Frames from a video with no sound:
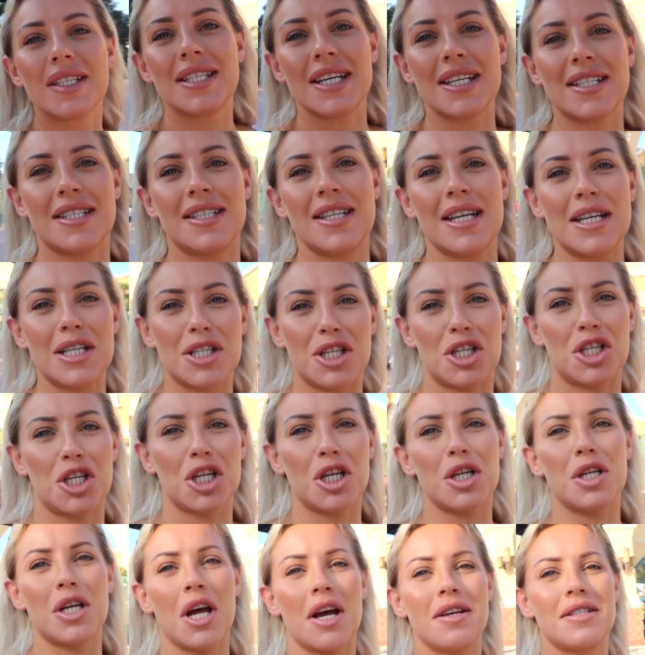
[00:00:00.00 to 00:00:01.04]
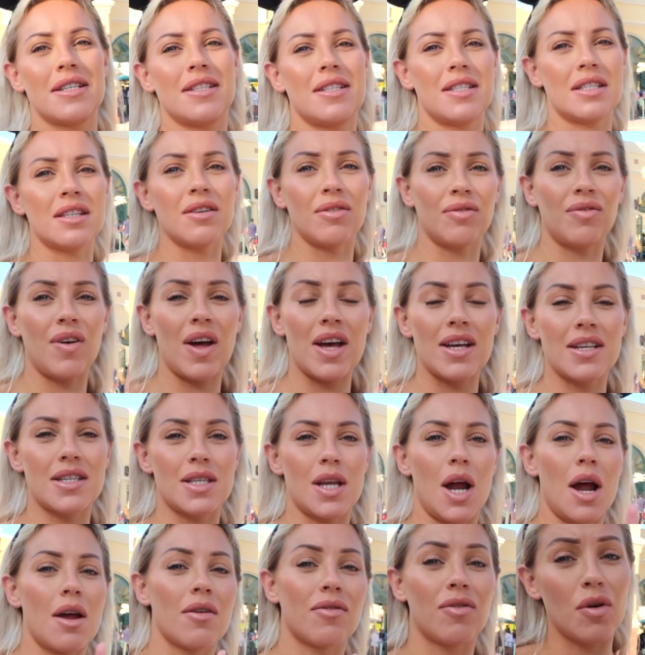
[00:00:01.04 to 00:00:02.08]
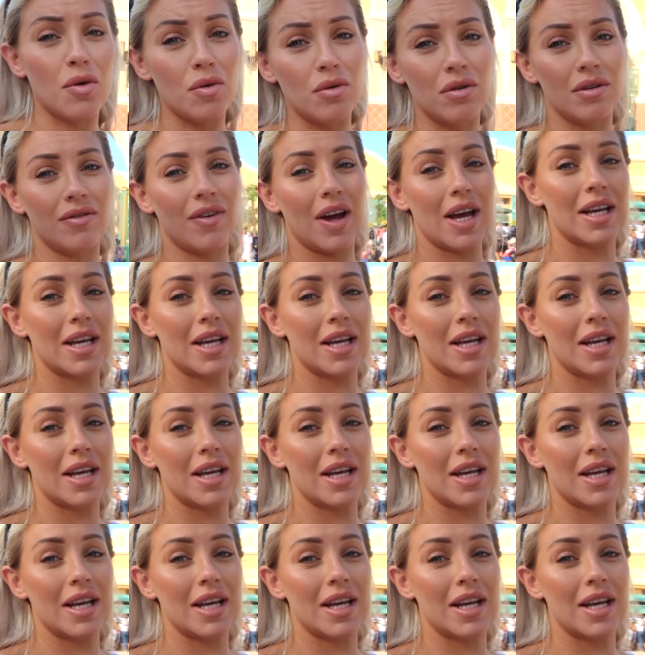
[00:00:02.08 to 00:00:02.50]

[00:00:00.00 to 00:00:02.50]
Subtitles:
Disney Studios. This is the first time for all of